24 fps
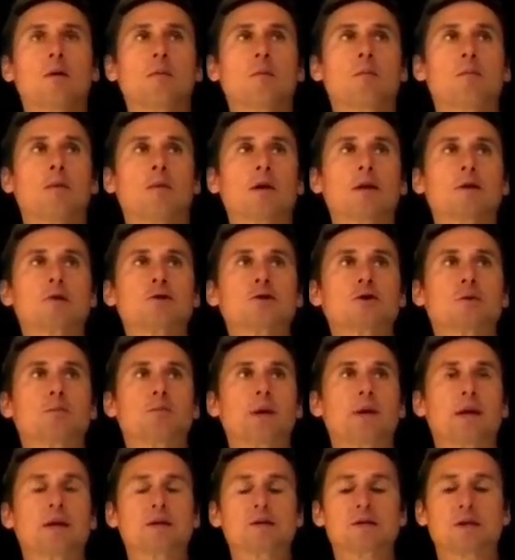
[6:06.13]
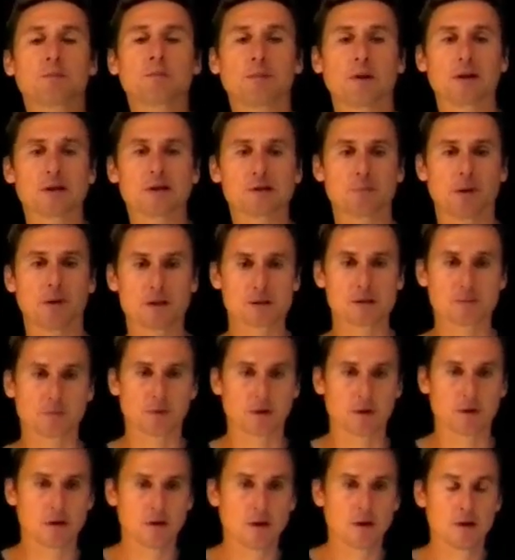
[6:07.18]
models should be as simple as
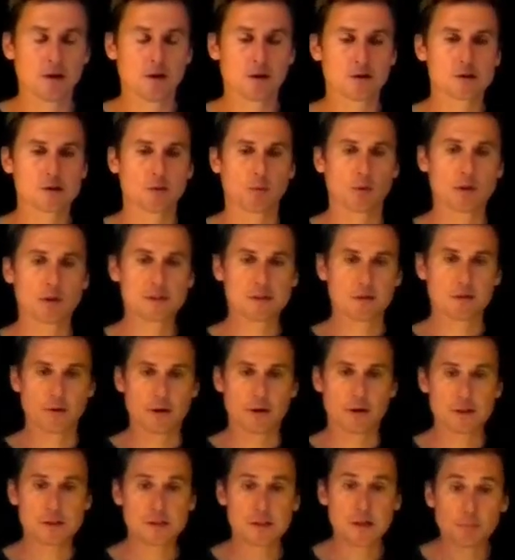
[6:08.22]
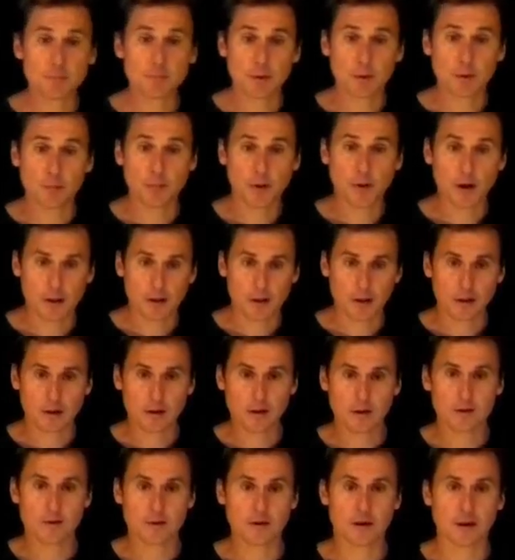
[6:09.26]
possible. So what's a very simple model
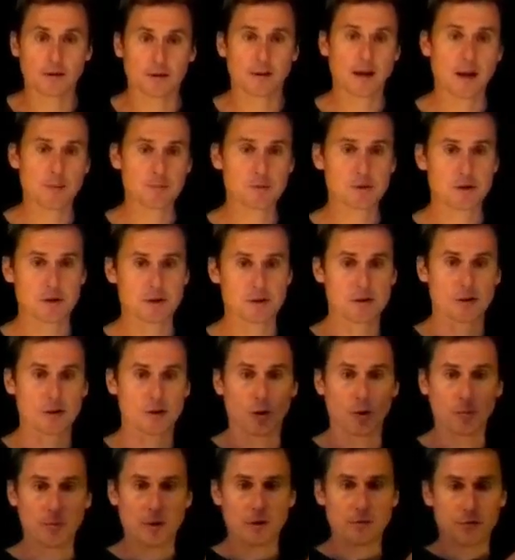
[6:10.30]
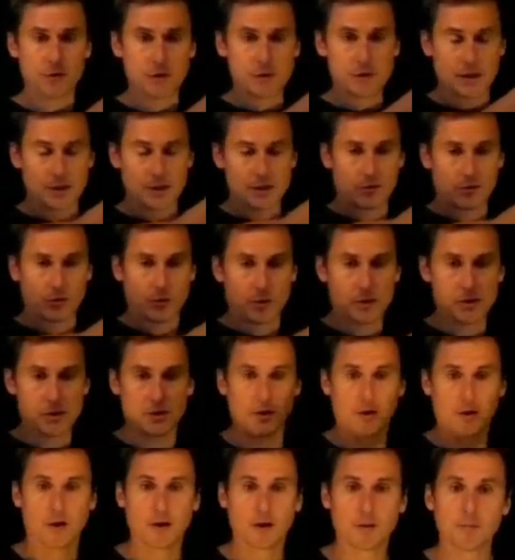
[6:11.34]
that captures the dominant physics of what's
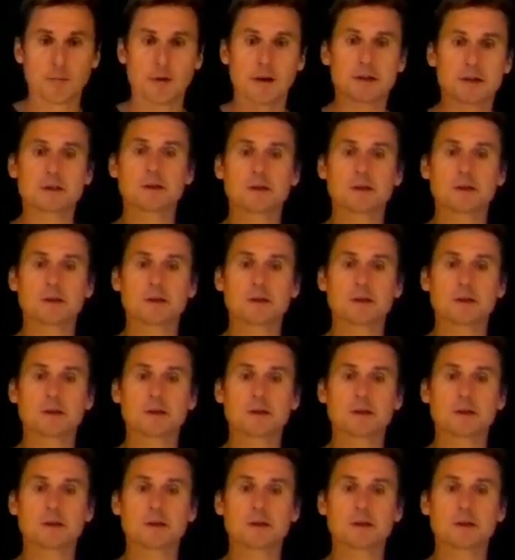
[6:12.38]
going on, but is